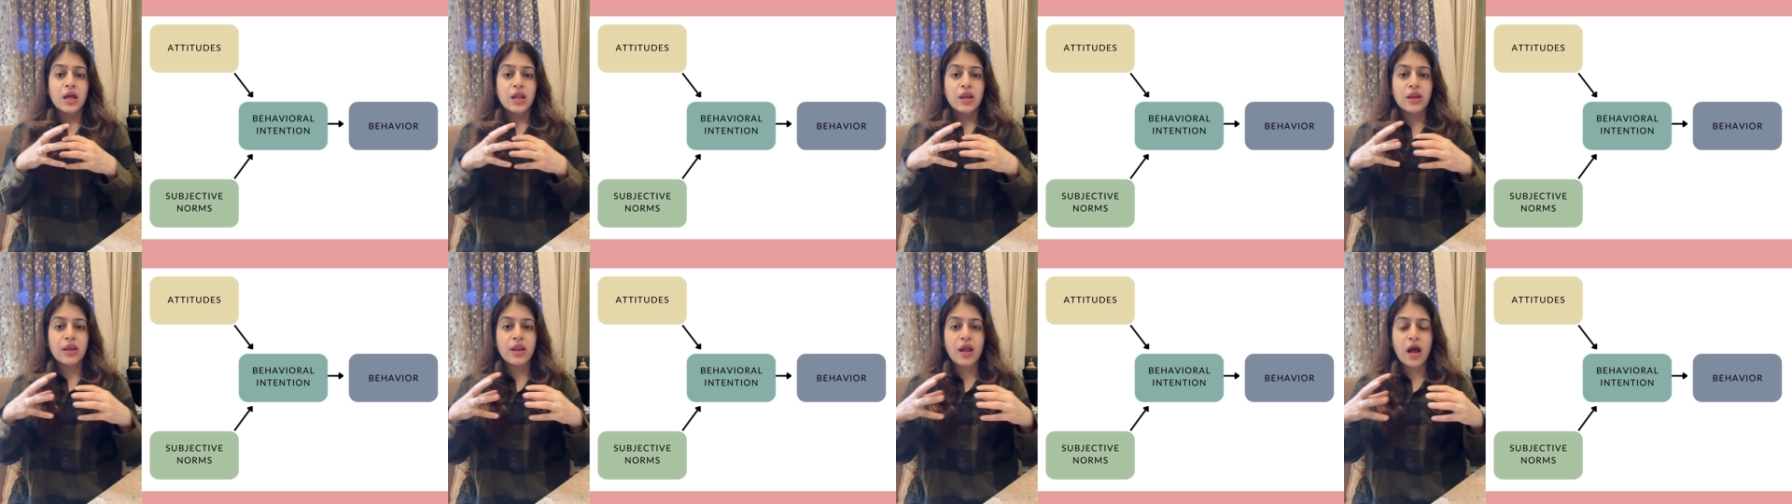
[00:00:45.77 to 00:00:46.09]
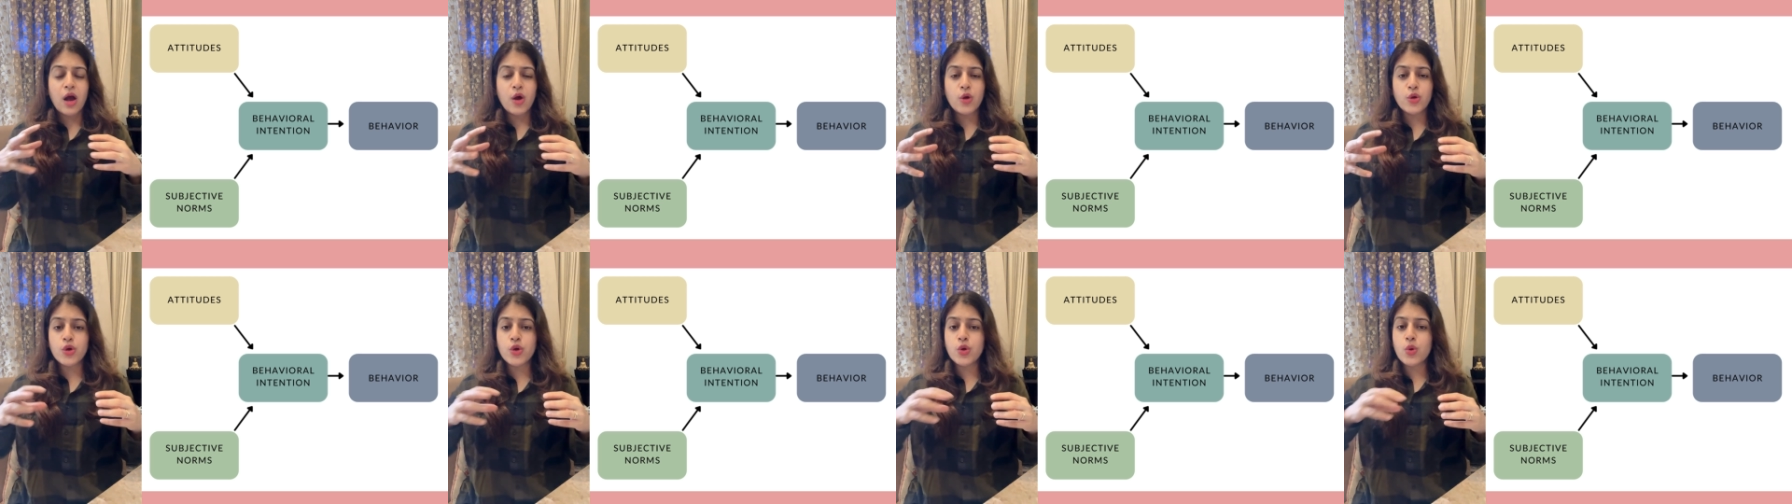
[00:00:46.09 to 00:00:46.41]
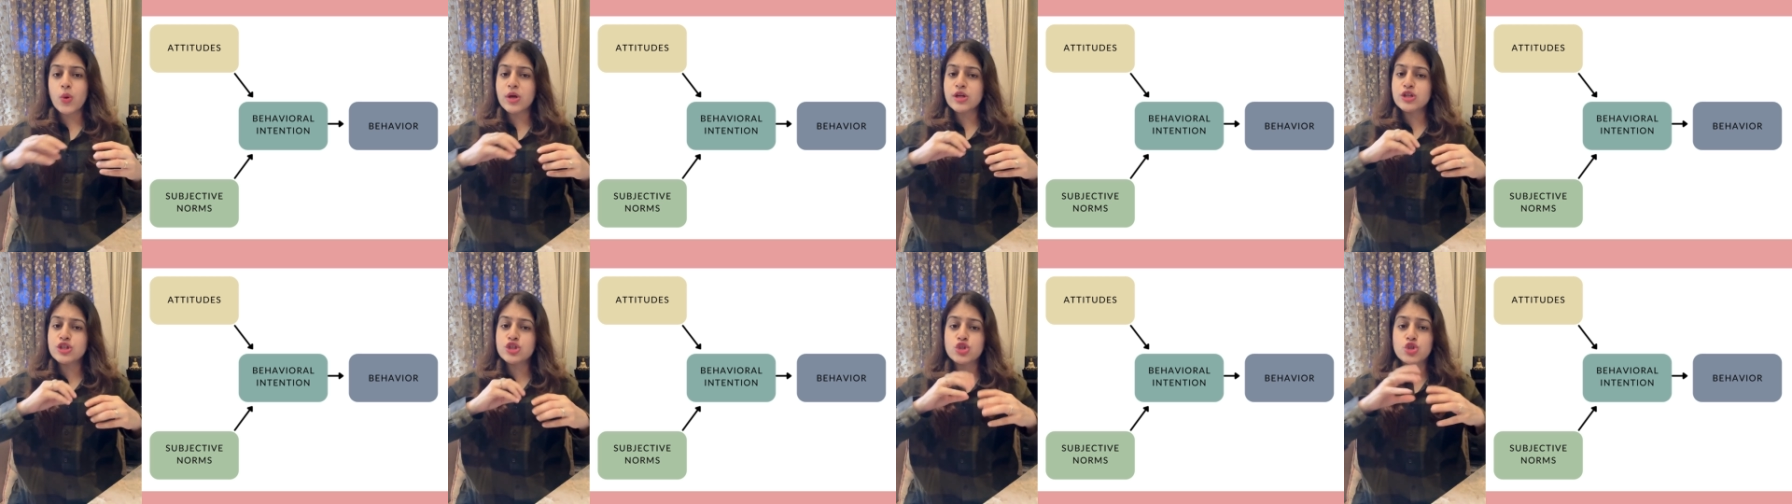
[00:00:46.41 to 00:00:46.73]
Now you
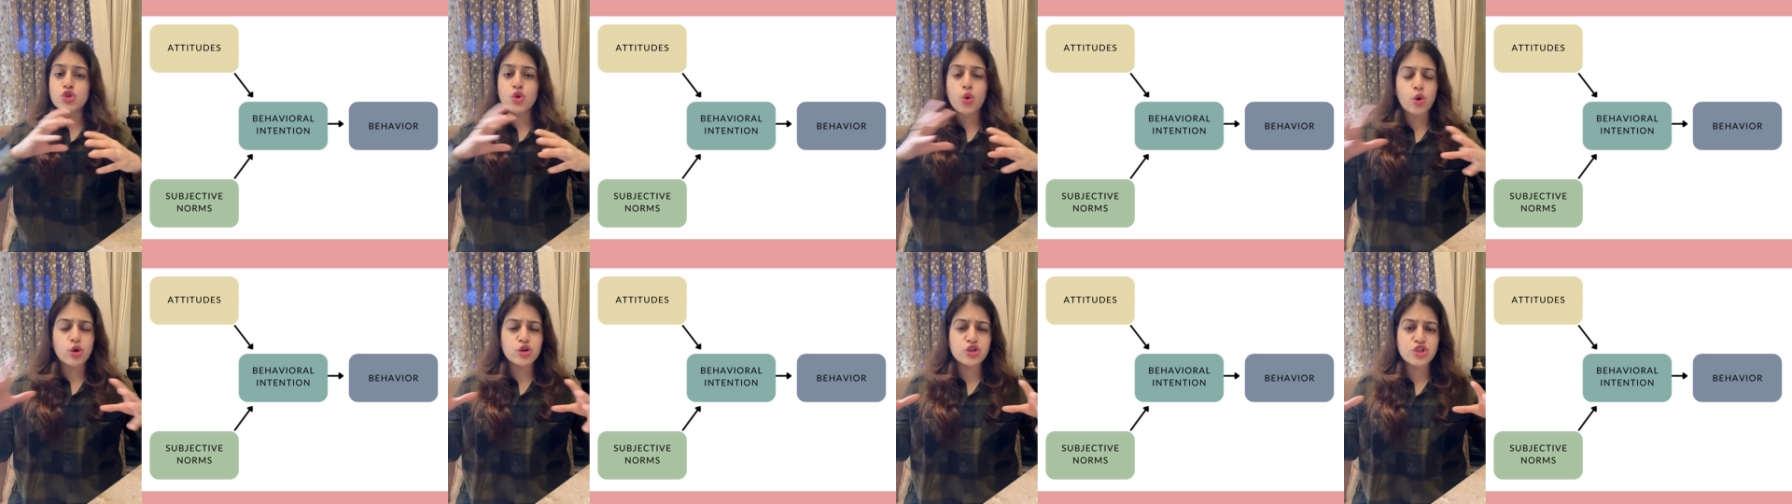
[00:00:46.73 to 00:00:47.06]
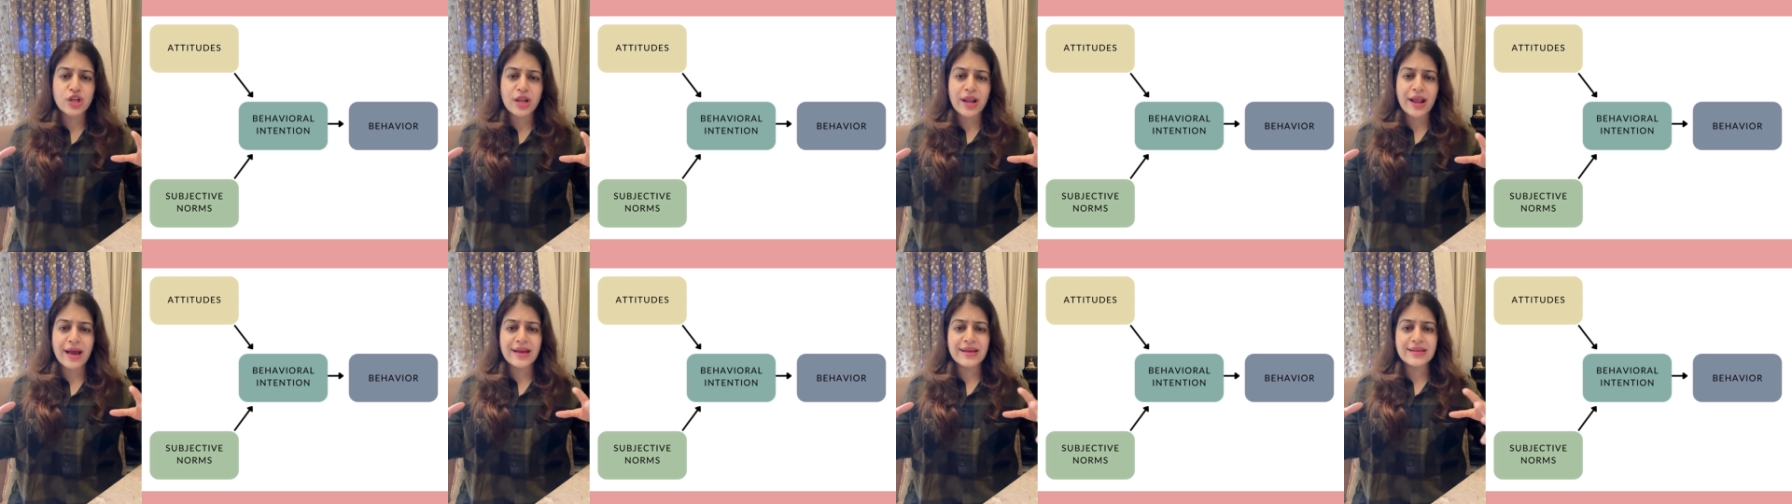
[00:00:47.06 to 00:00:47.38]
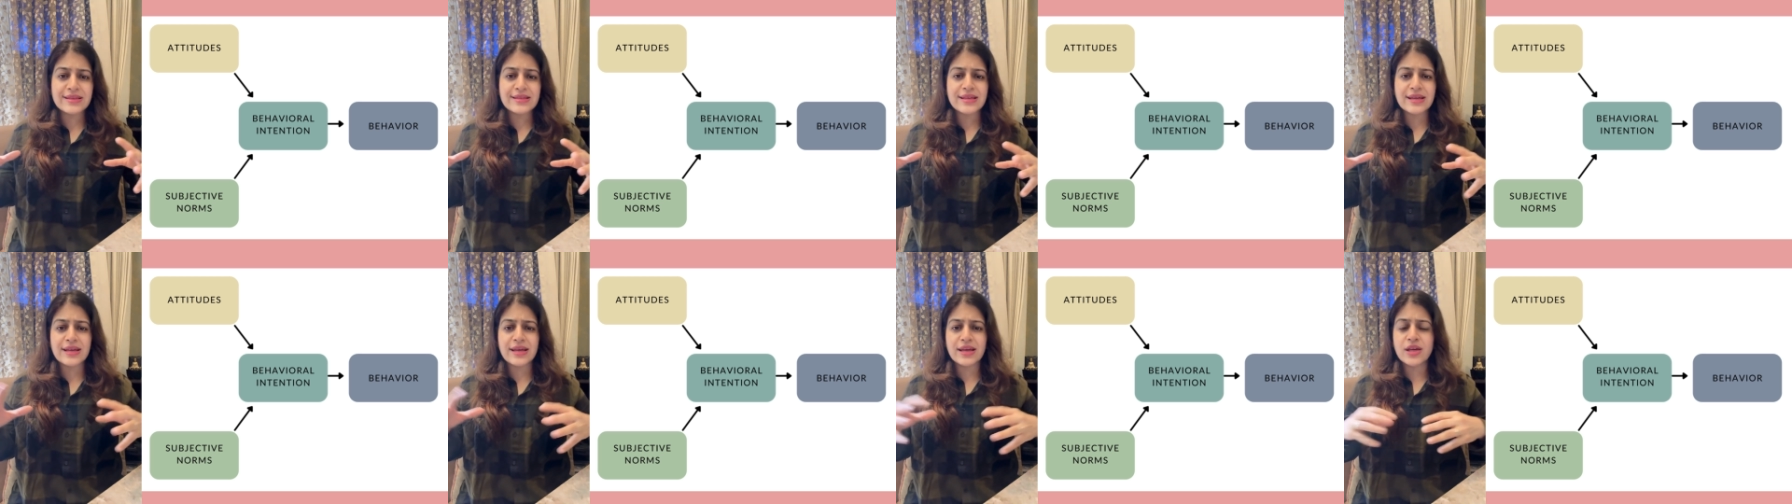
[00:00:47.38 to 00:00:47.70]
are
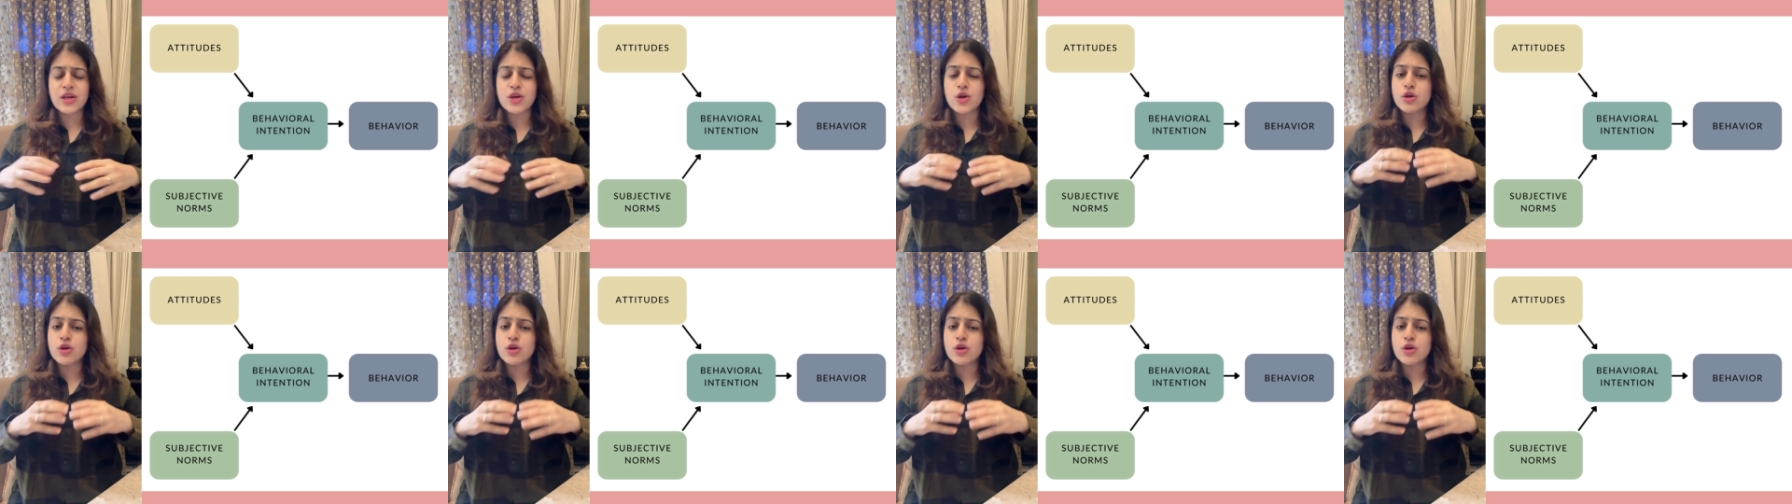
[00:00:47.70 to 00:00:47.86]
socializing,